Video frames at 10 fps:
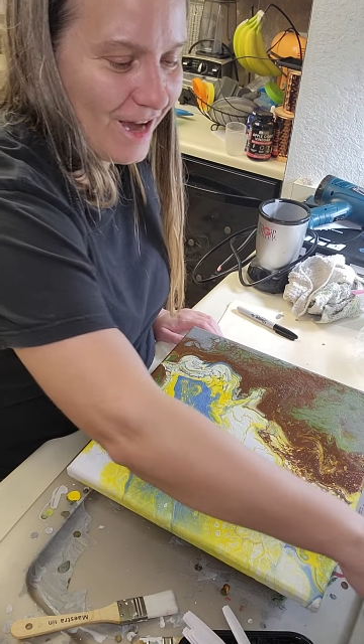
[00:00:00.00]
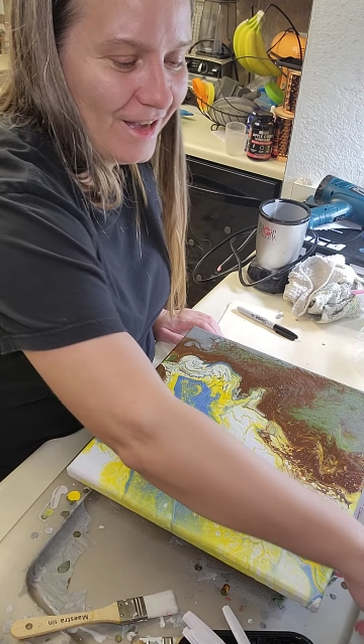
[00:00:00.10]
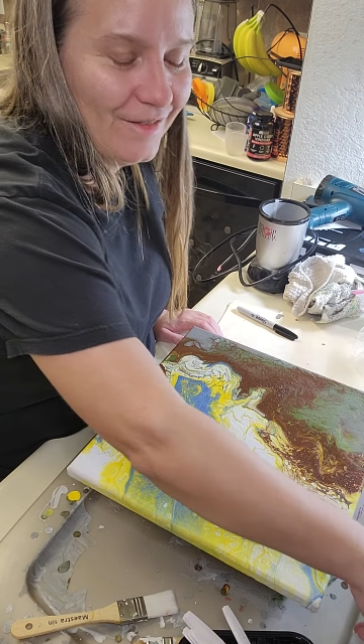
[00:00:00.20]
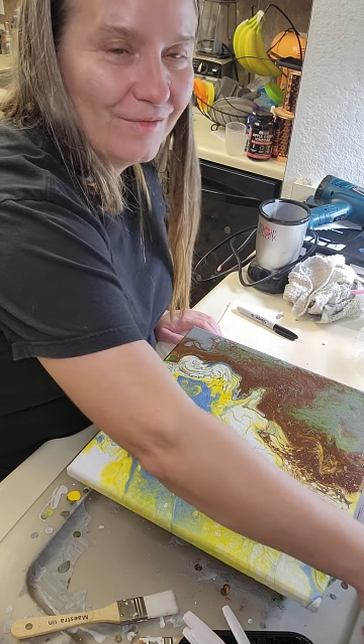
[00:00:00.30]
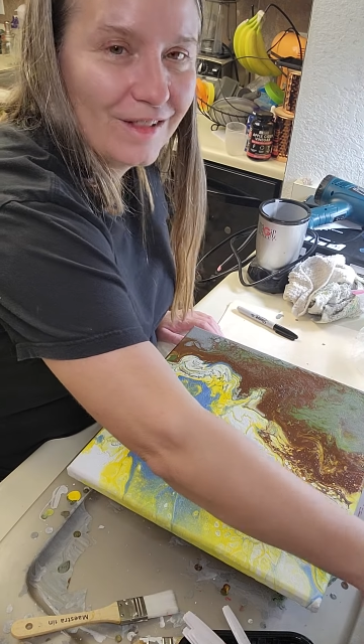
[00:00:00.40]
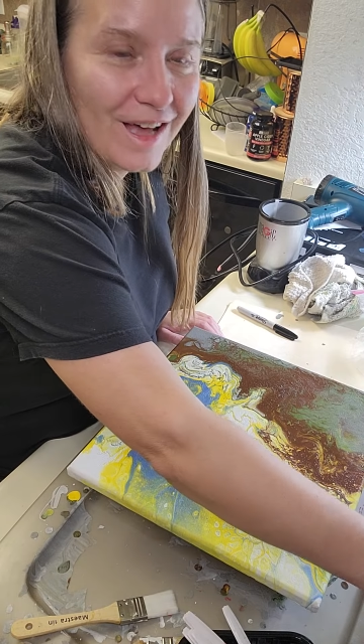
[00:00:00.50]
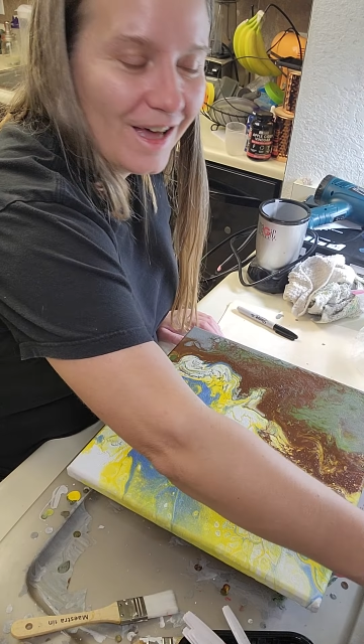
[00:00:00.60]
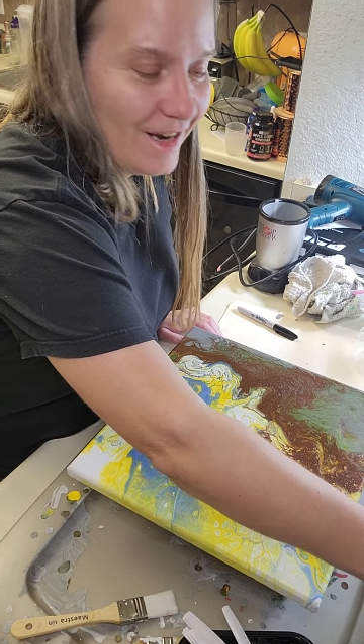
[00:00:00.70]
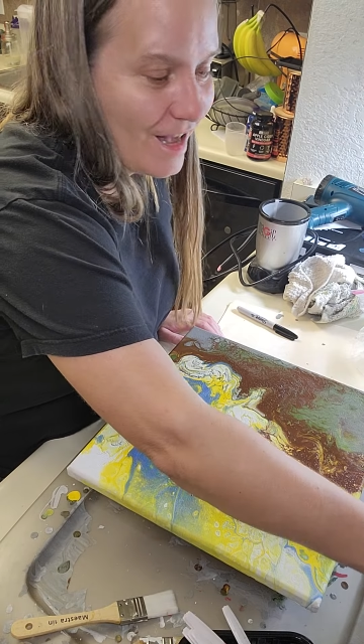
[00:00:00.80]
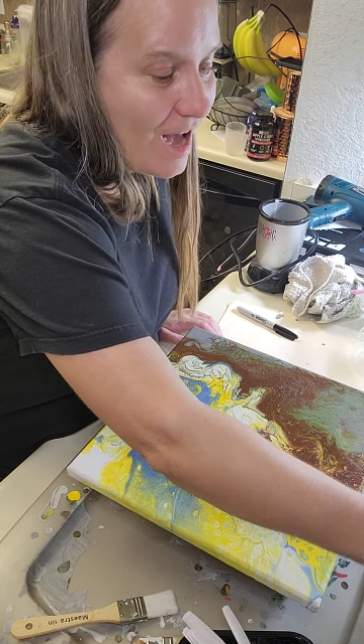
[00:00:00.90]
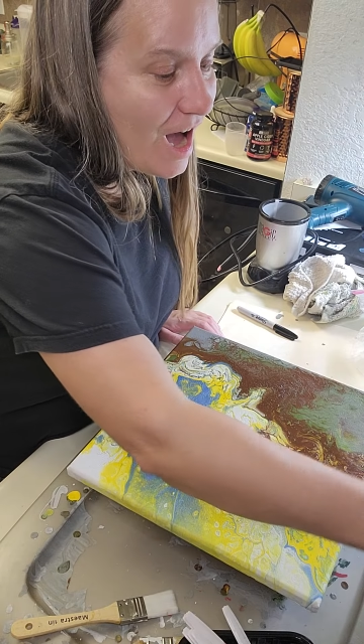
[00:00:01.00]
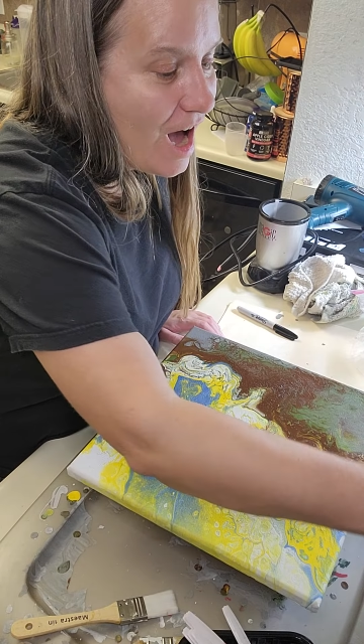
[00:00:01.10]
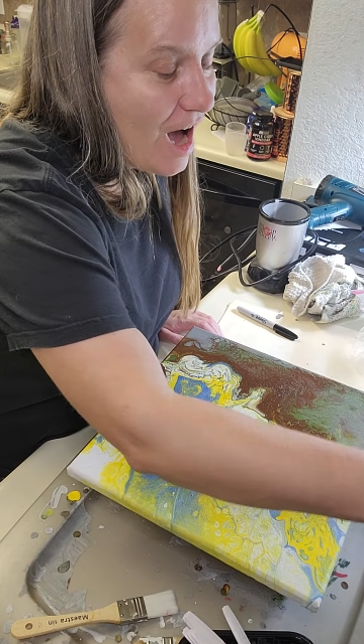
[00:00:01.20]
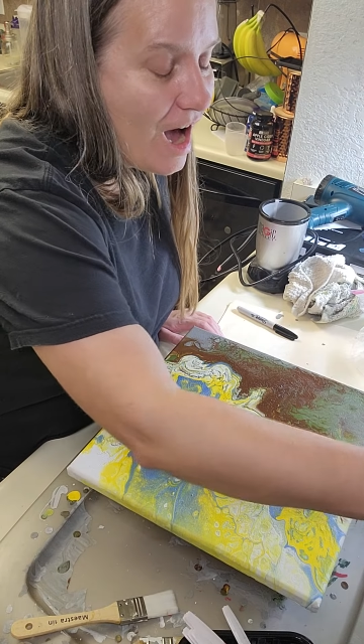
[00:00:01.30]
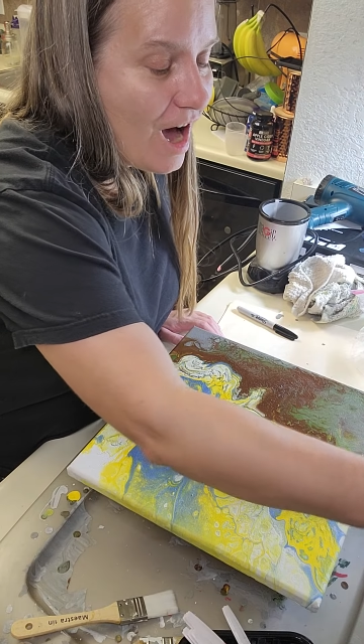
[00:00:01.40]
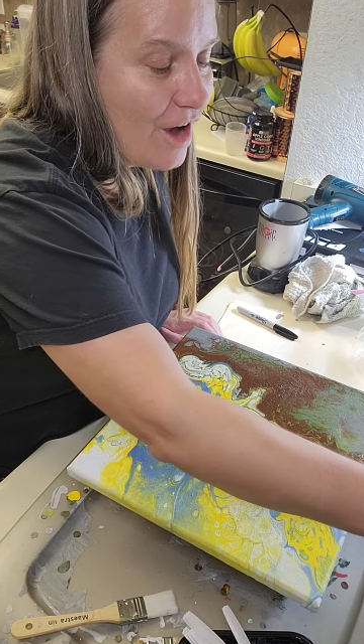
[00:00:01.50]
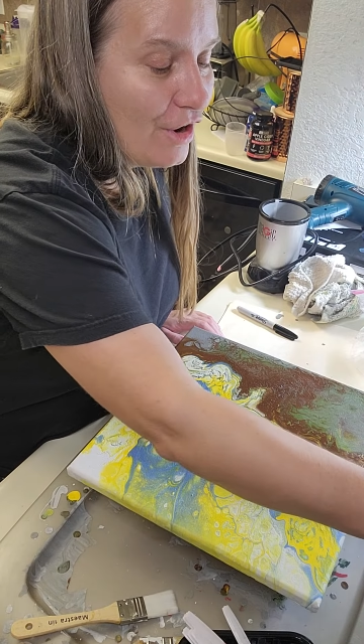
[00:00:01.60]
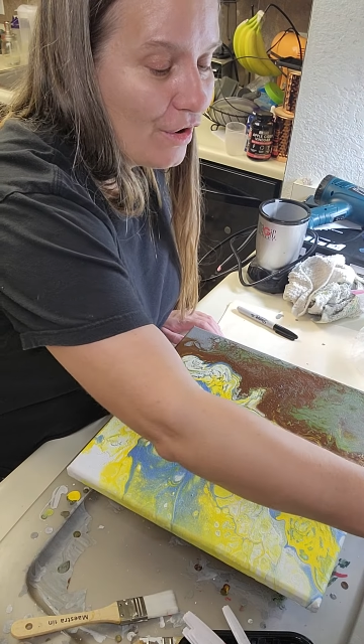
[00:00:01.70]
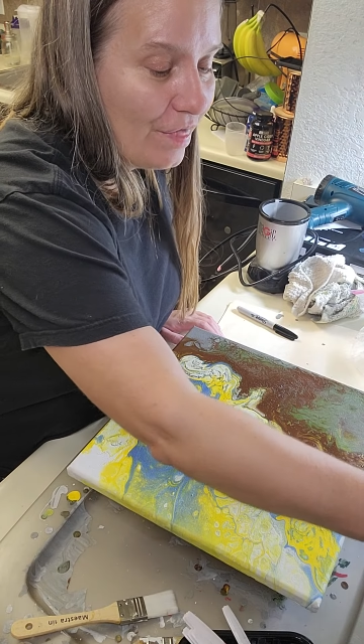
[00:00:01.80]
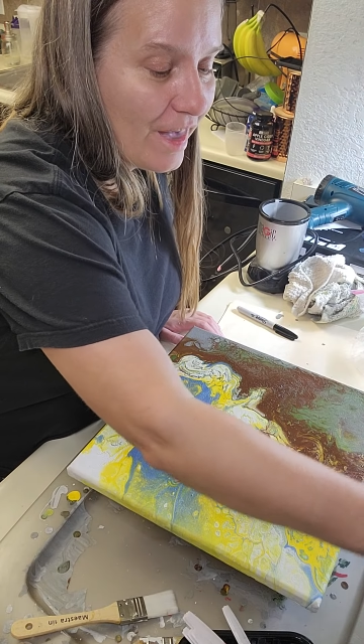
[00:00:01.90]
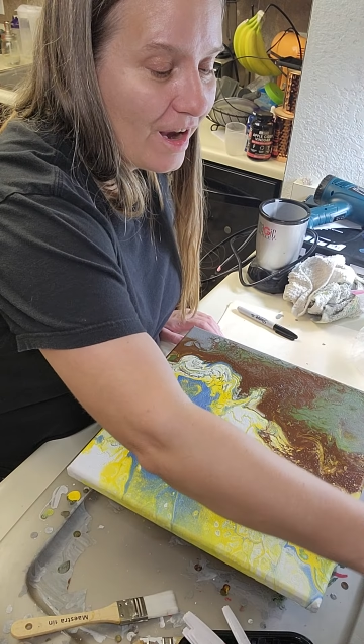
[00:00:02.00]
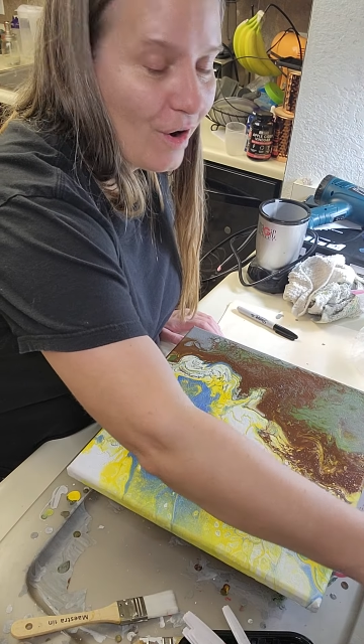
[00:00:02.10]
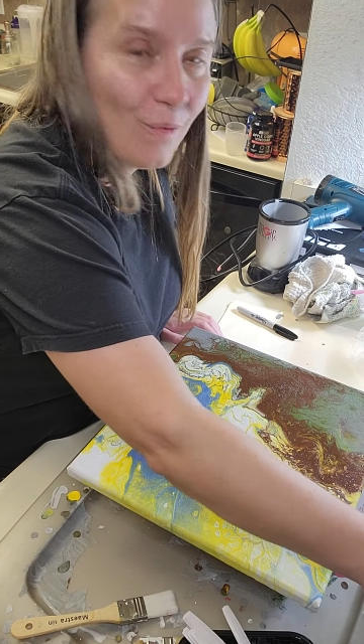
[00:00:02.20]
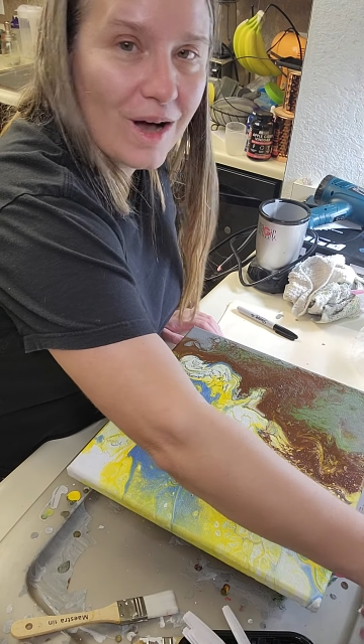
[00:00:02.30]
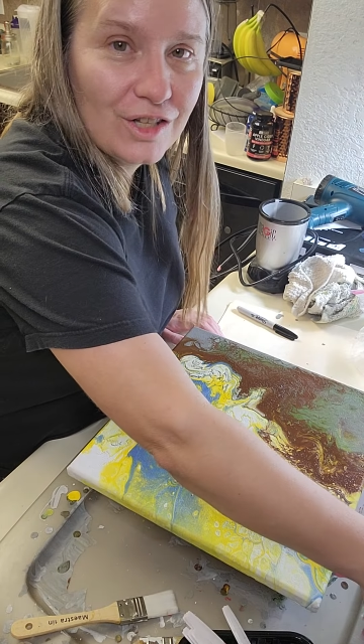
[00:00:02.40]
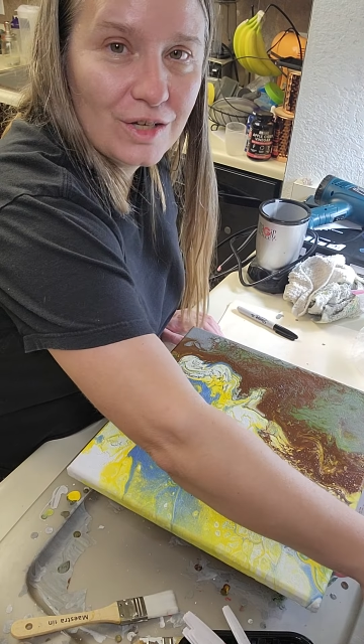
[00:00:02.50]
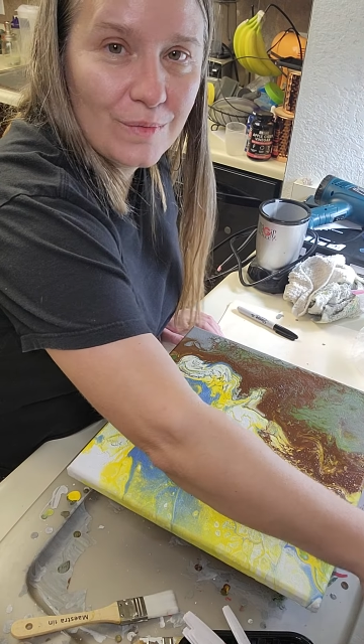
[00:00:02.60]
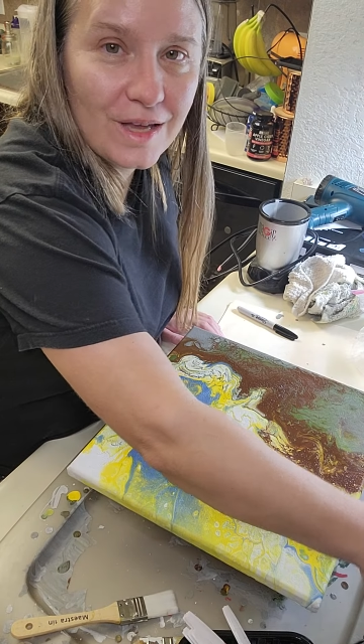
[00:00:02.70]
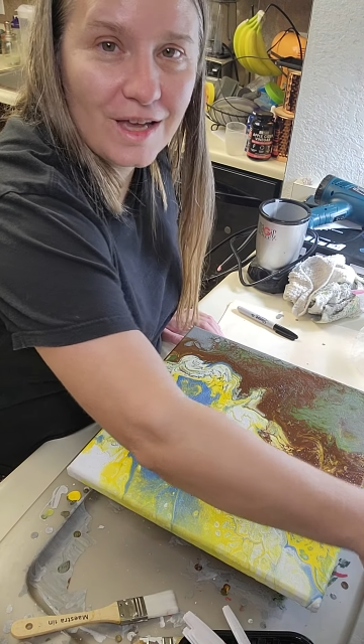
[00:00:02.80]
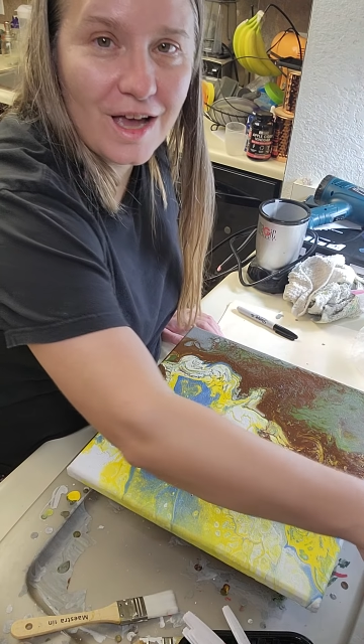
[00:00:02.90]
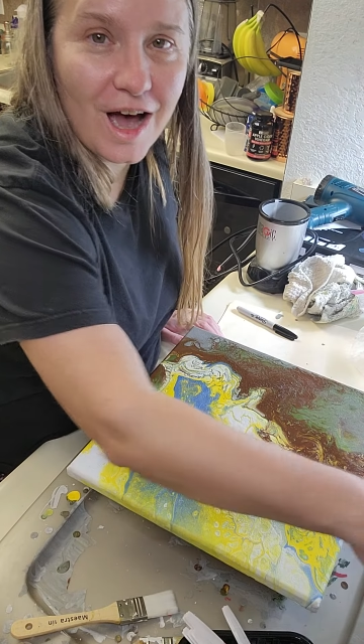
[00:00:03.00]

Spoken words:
I am glad you're there watching me.